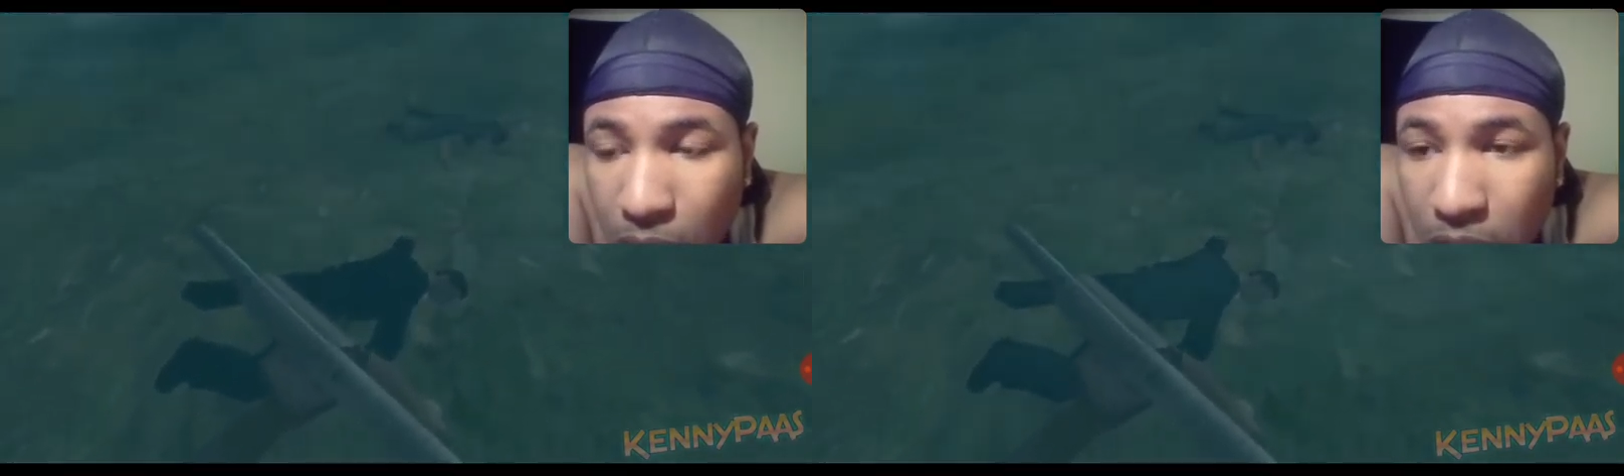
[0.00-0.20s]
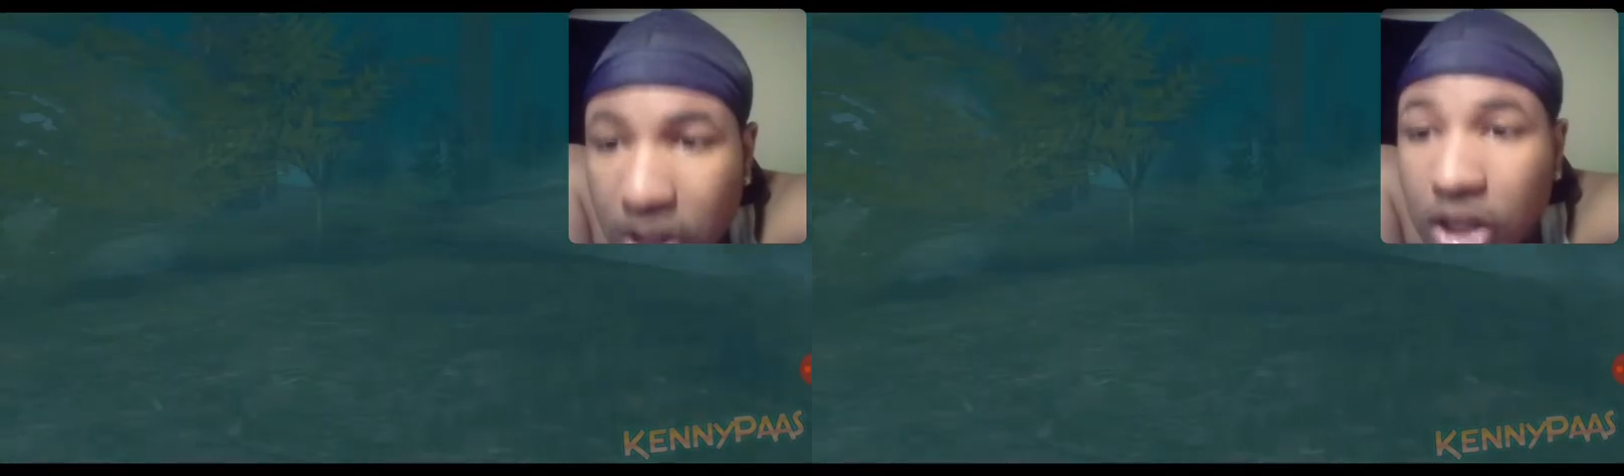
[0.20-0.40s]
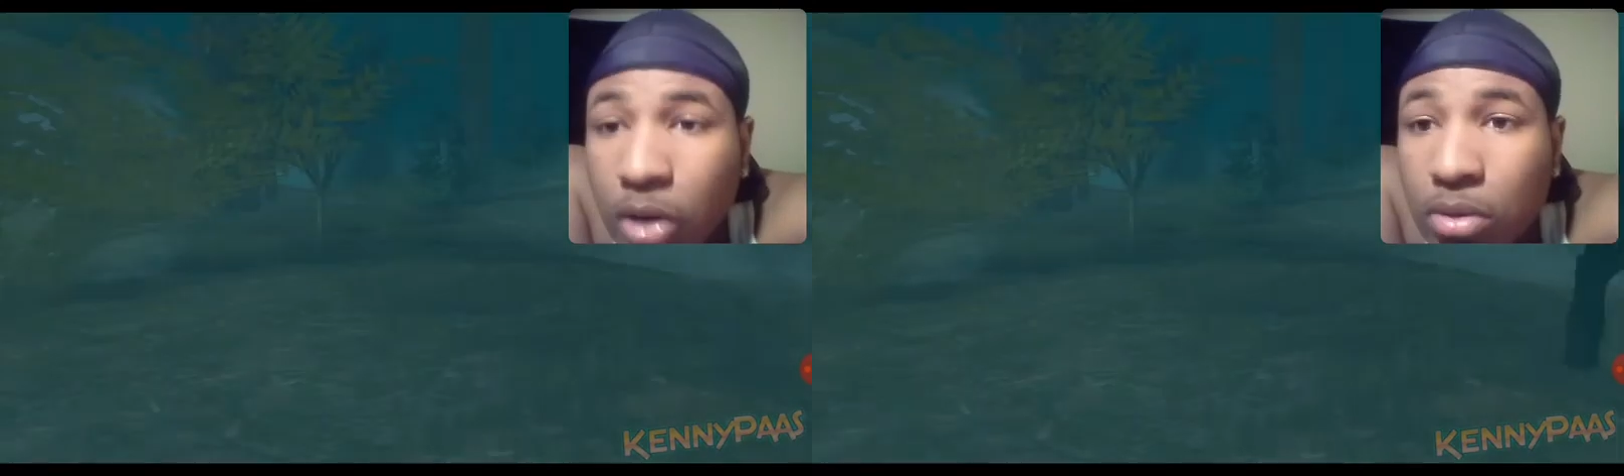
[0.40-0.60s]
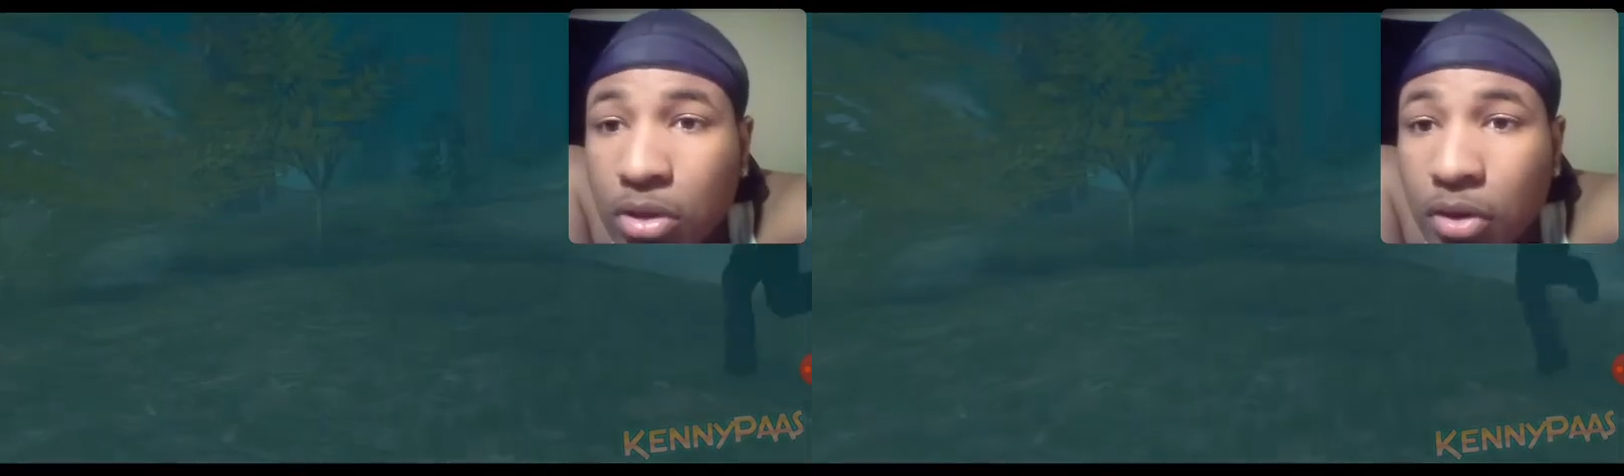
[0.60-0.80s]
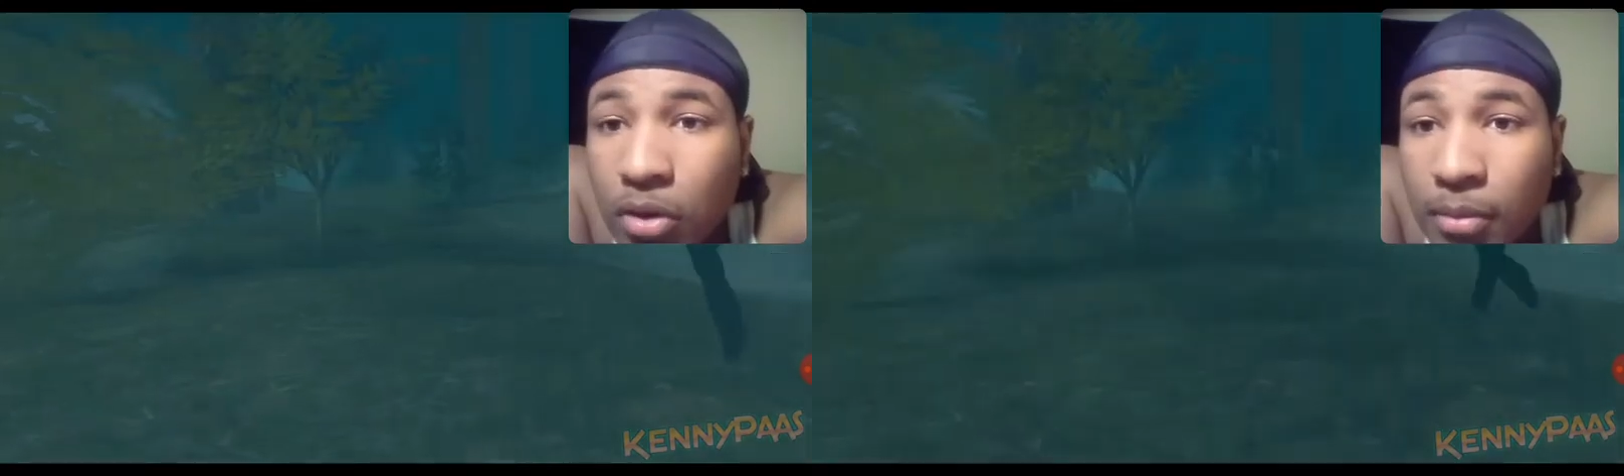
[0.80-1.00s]
He killed
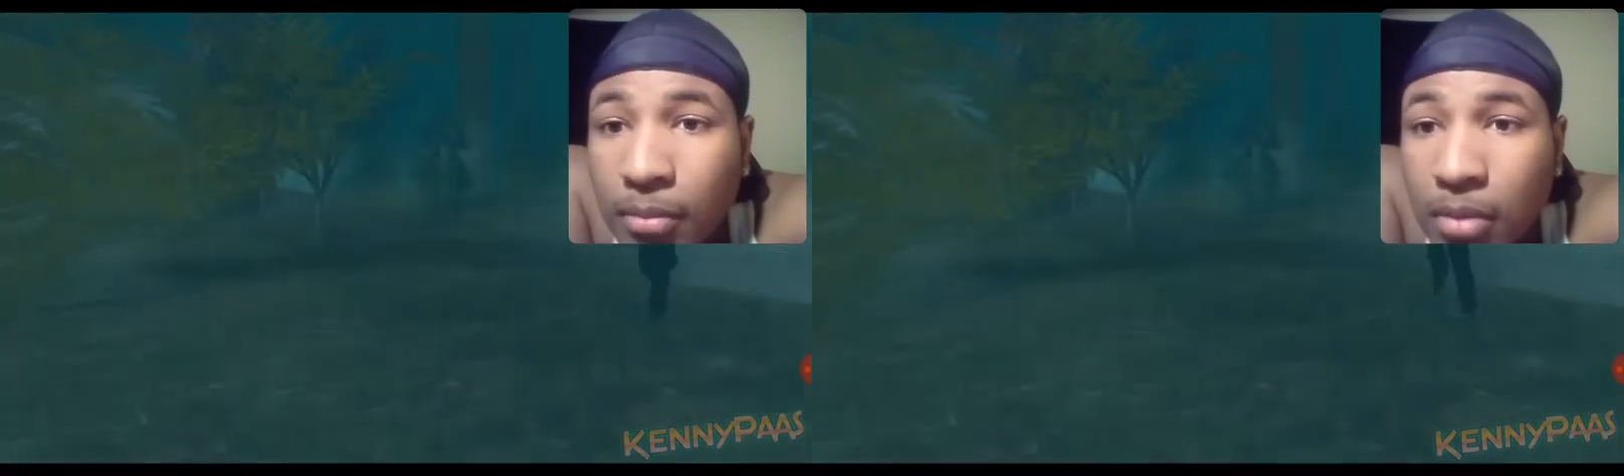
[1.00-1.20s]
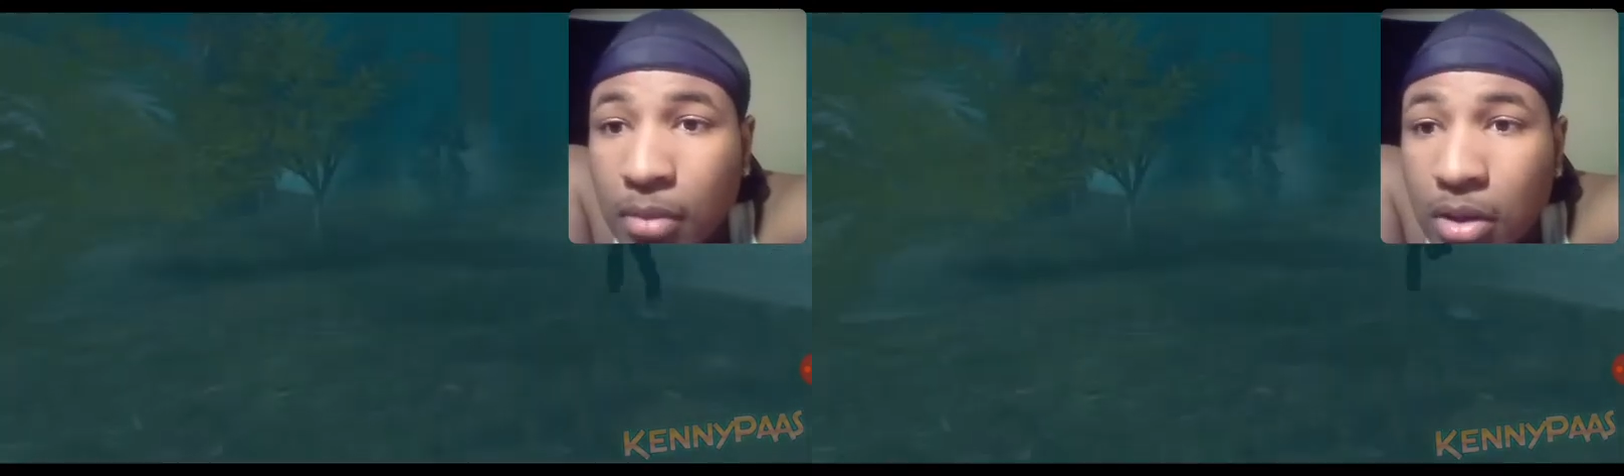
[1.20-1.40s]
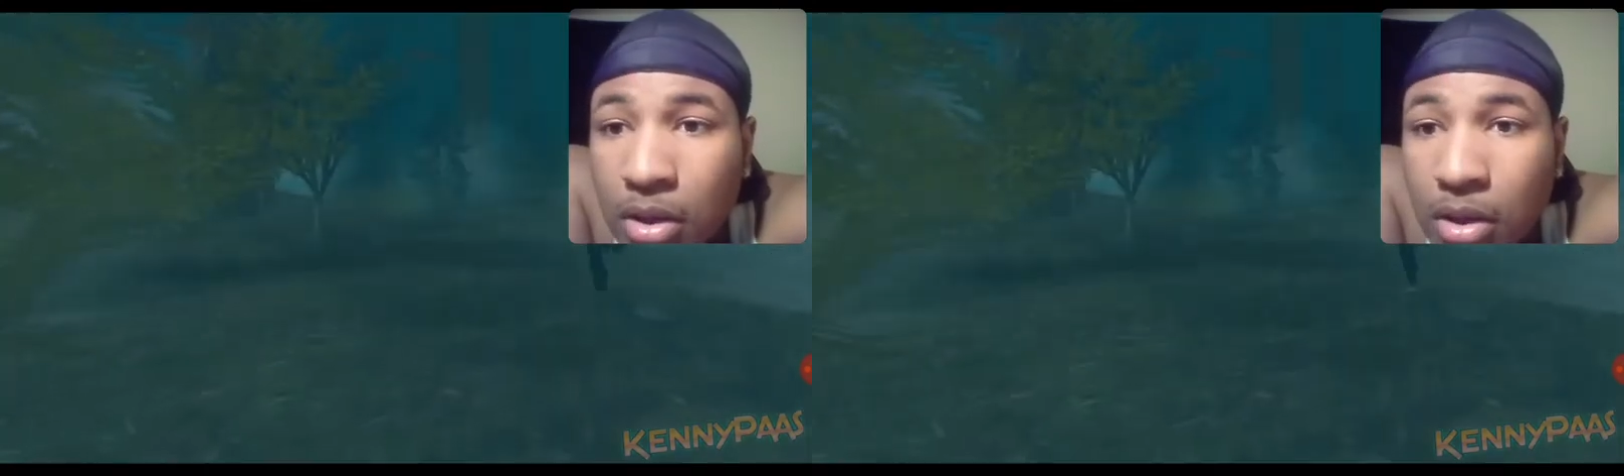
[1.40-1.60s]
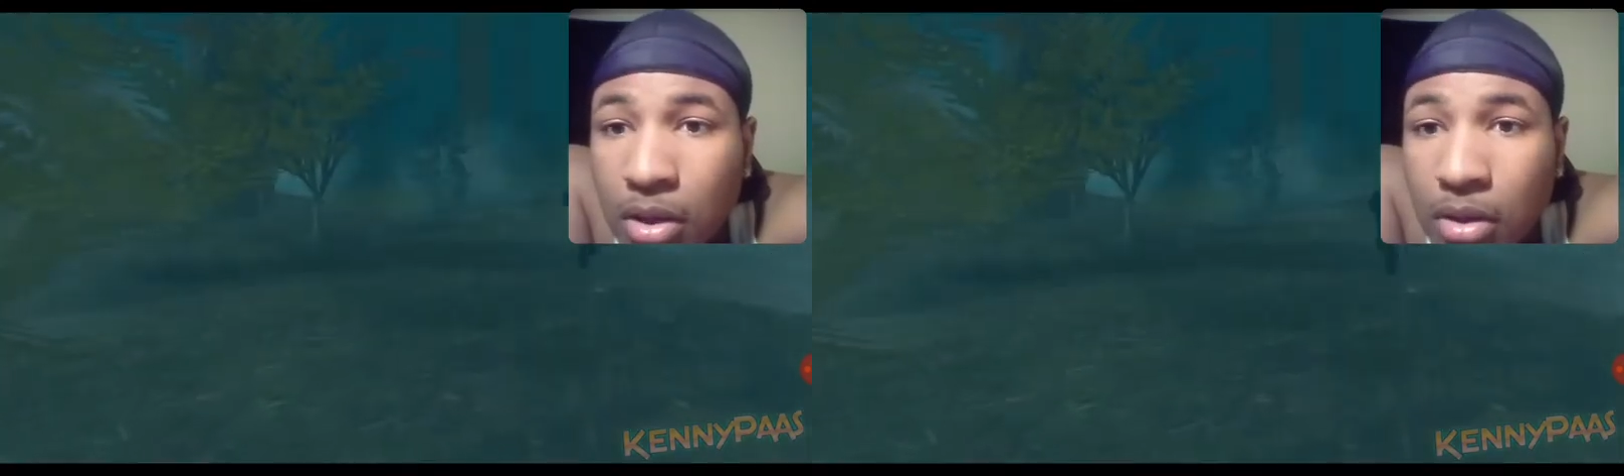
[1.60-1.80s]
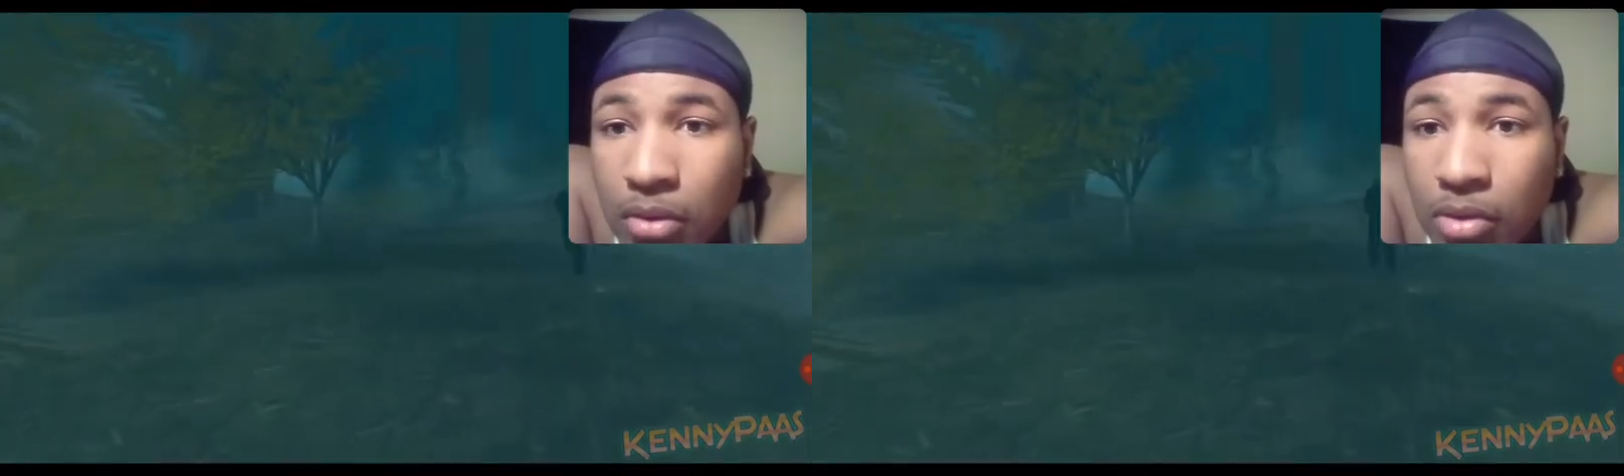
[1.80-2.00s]
them.
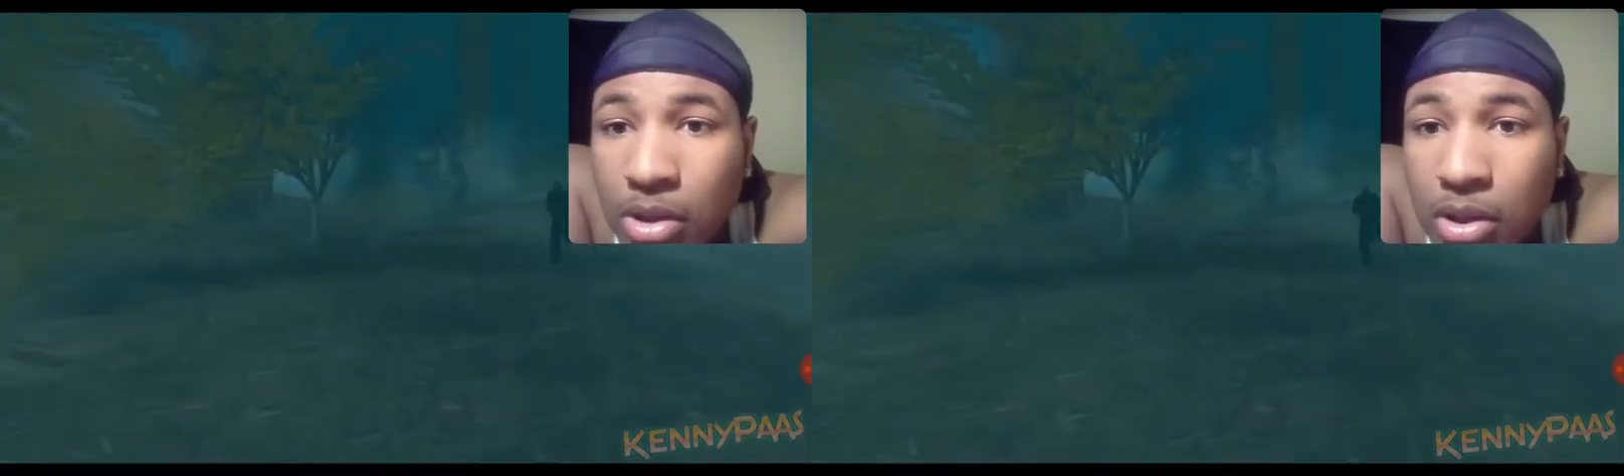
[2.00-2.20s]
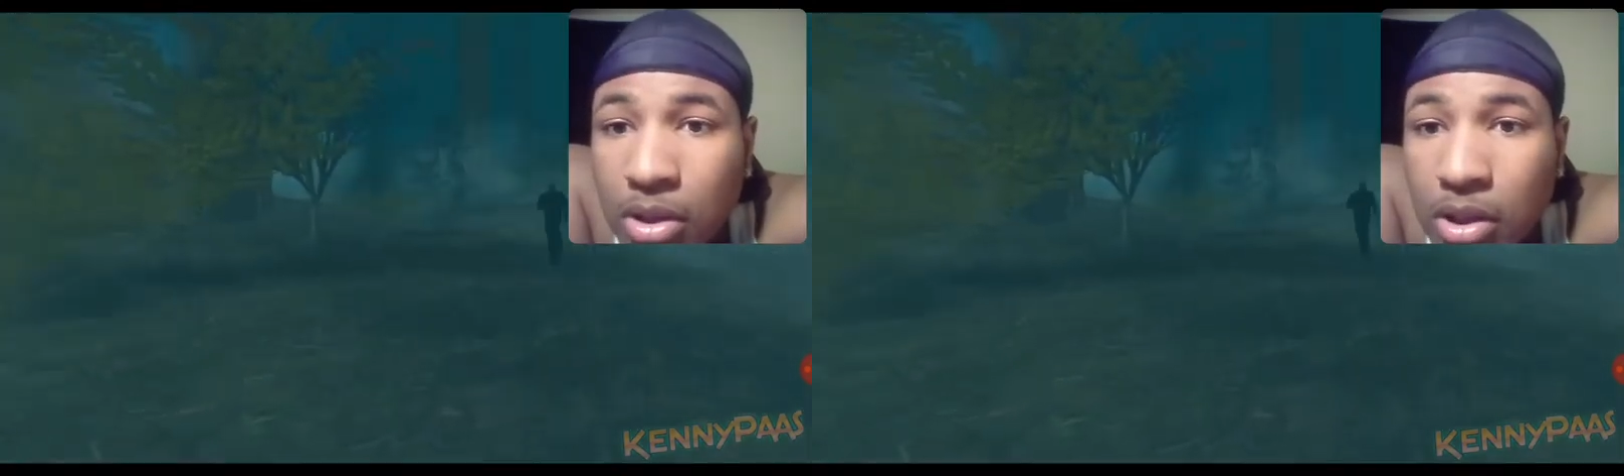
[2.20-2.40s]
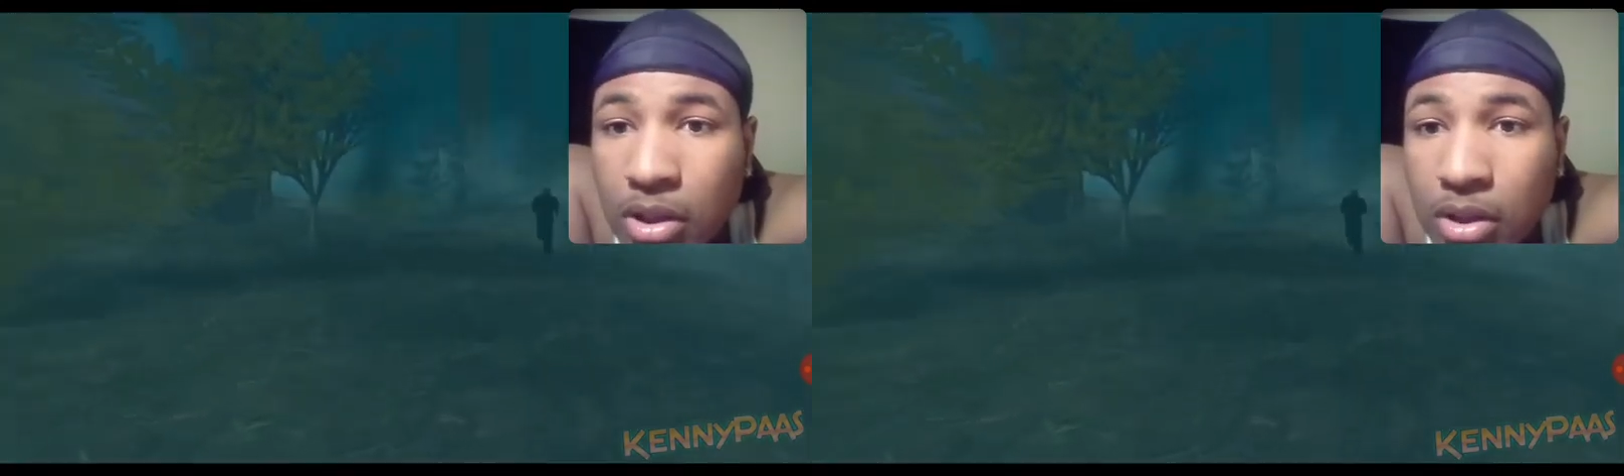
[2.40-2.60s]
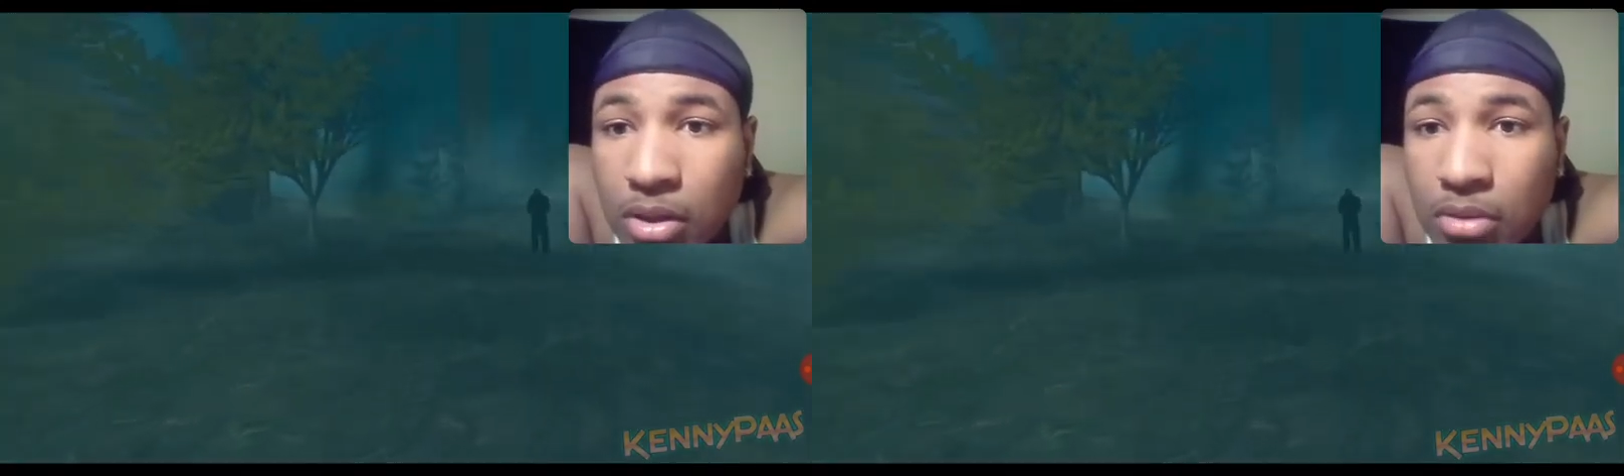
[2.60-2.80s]
Really?